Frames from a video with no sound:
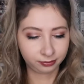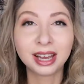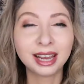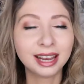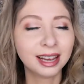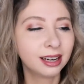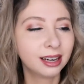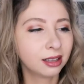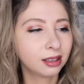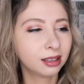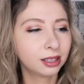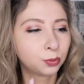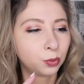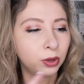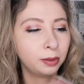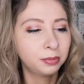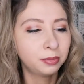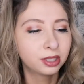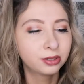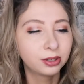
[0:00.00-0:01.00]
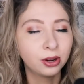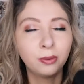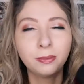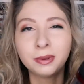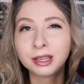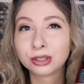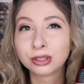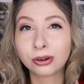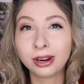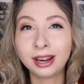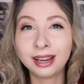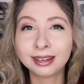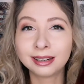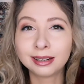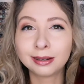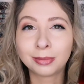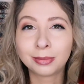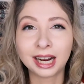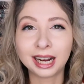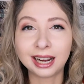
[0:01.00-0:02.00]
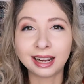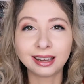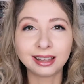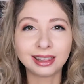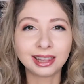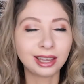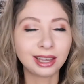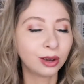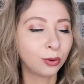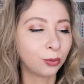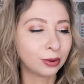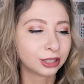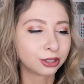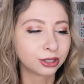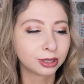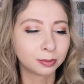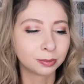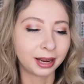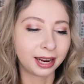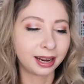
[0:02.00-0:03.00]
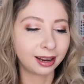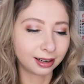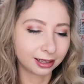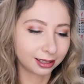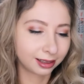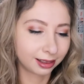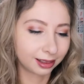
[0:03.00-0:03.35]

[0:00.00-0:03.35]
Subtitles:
And this whipped soap is created by the Witch's Bath.